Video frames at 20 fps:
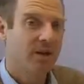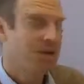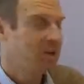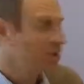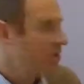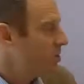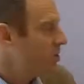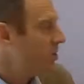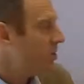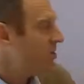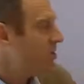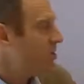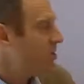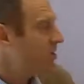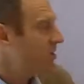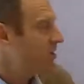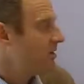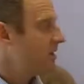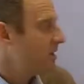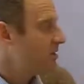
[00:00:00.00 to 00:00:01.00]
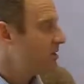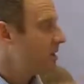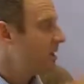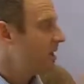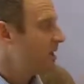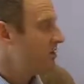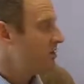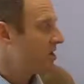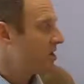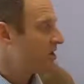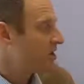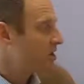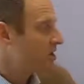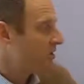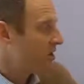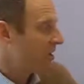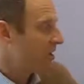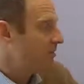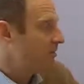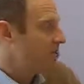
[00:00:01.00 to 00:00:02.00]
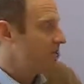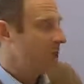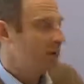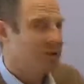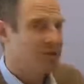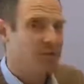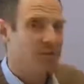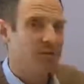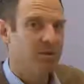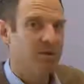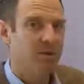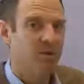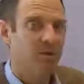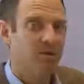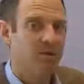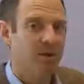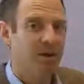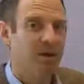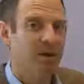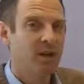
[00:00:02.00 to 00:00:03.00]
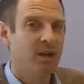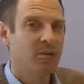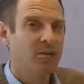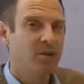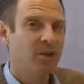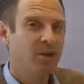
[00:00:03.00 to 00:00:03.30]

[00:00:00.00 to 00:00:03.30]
And you can see in my examples, I have changed them a little bit,